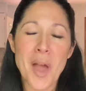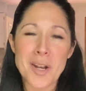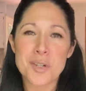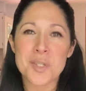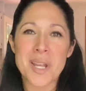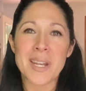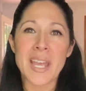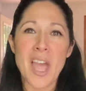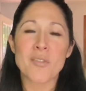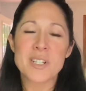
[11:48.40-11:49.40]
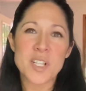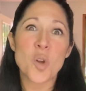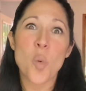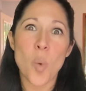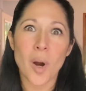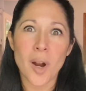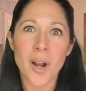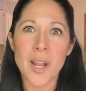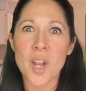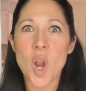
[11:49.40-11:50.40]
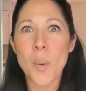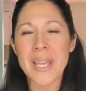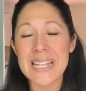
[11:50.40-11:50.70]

understanding every single word and knowing